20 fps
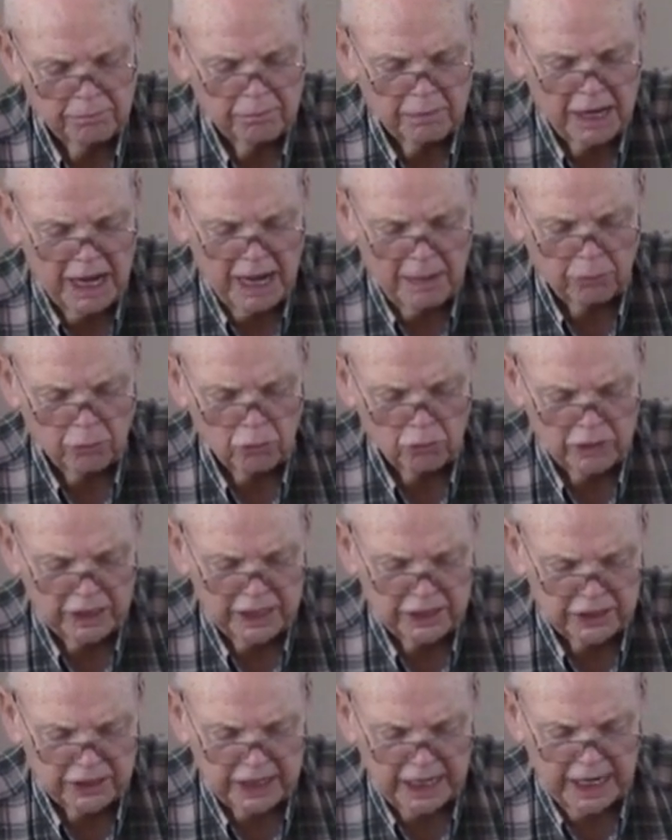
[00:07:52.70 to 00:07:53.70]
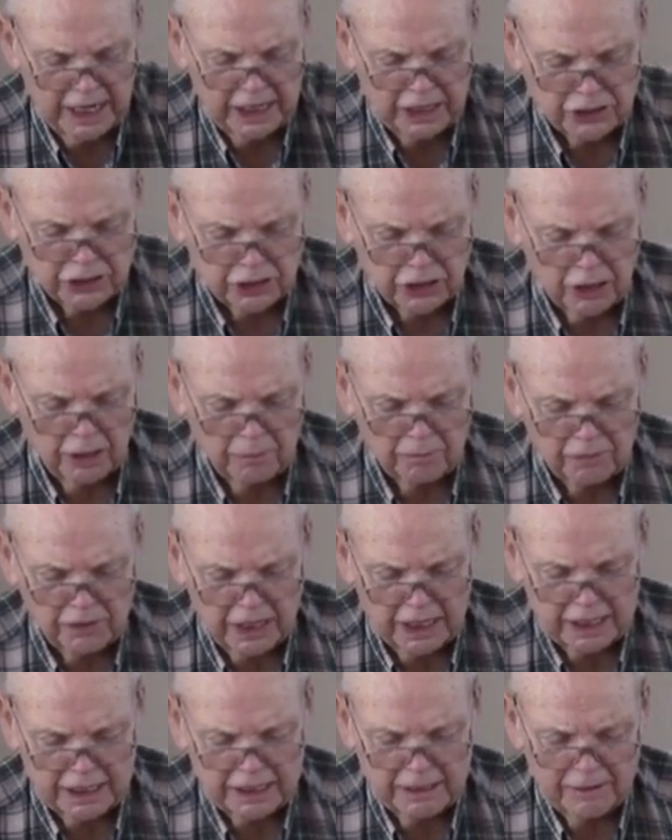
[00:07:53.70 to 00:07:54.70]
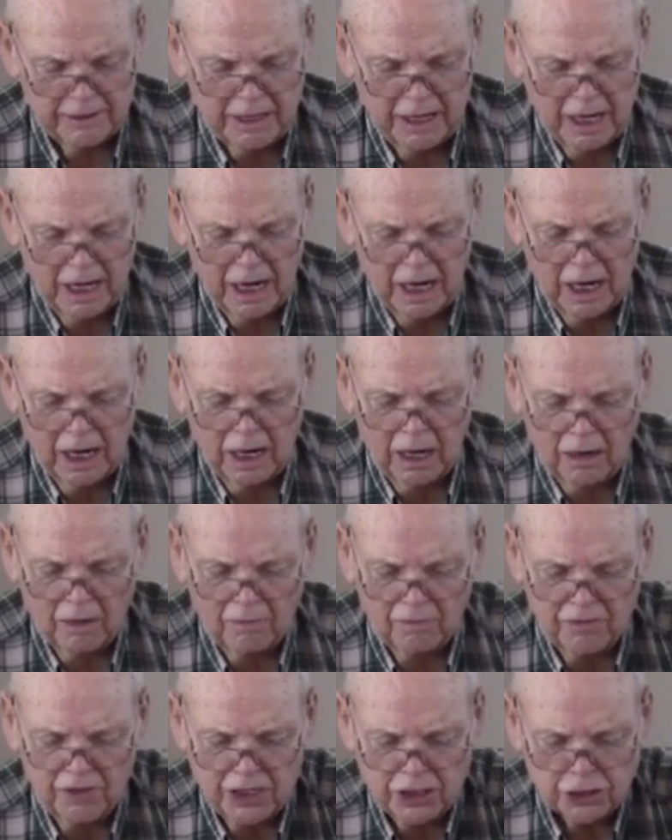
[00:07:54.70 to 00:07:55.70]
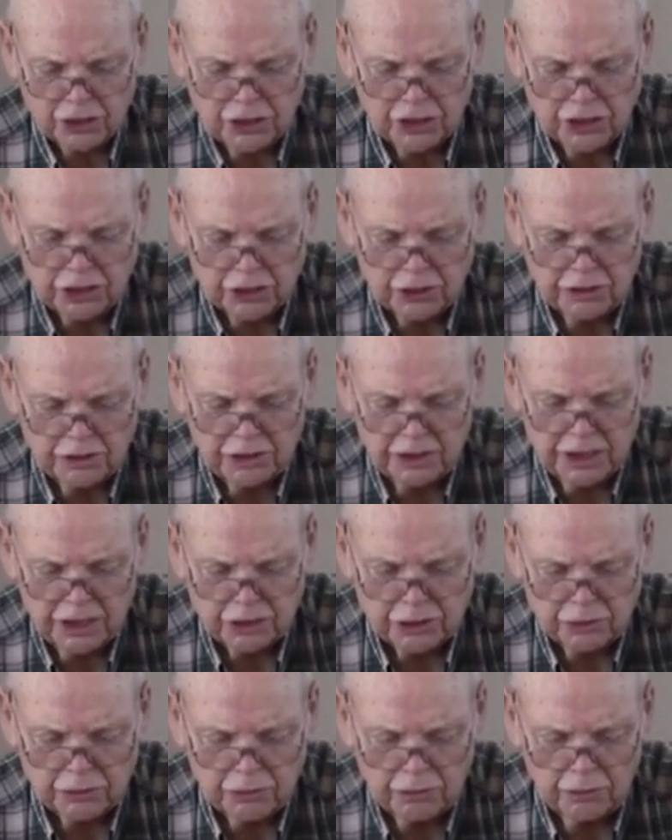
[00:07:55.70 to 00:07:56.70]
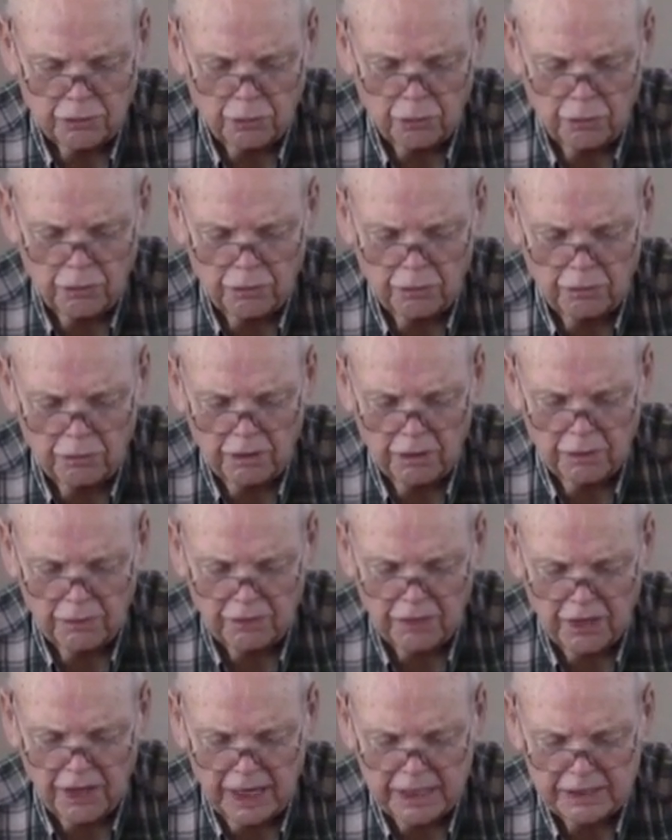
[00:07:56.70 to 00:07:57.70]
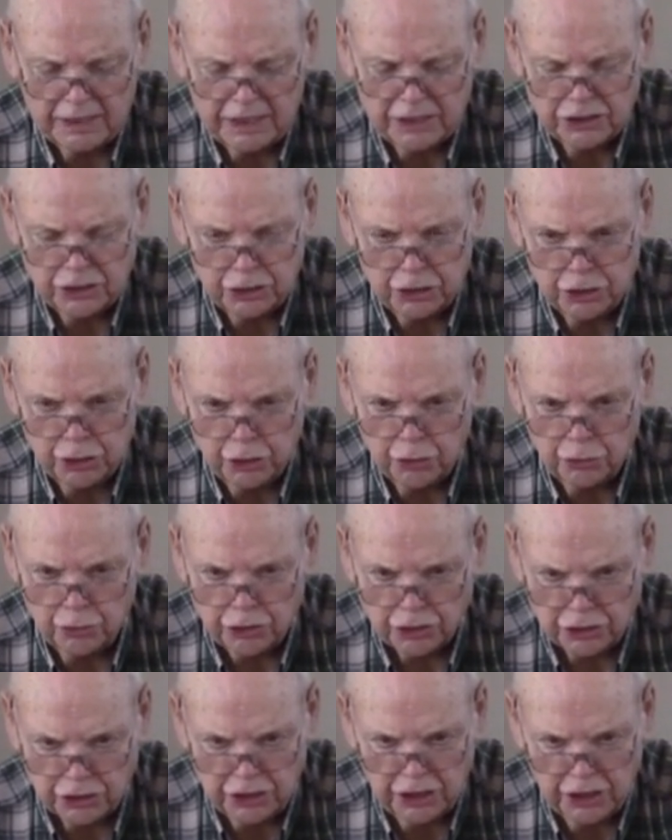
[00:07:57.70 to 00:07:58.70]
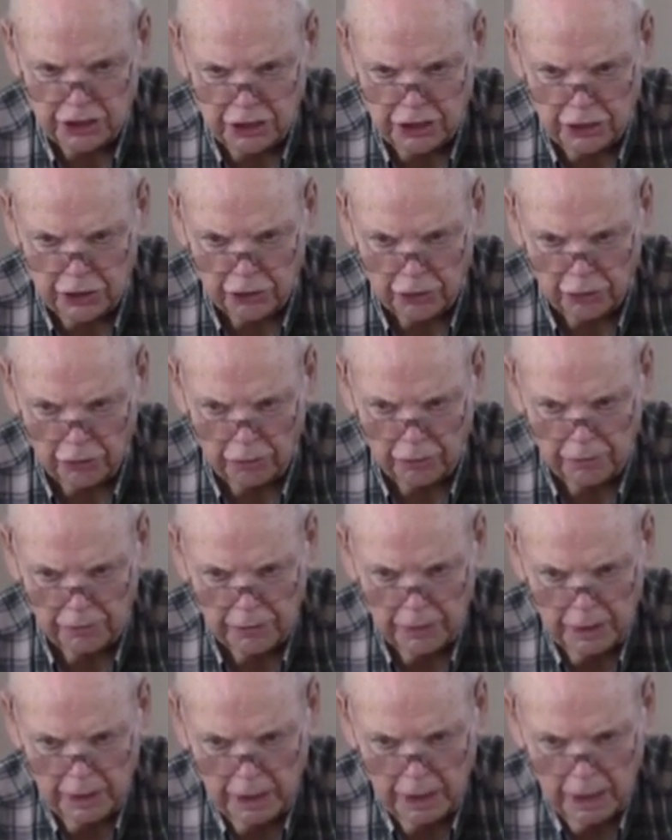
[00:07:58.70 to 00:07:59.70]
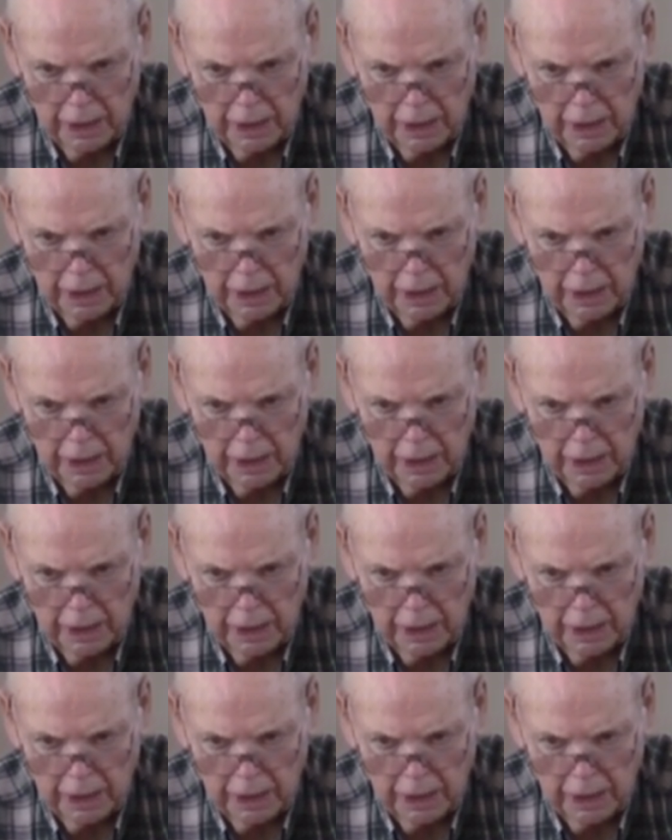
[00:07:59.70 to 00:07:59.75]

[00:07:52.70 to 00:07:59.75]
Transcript: Bible indicates some that this thing that Judas did here,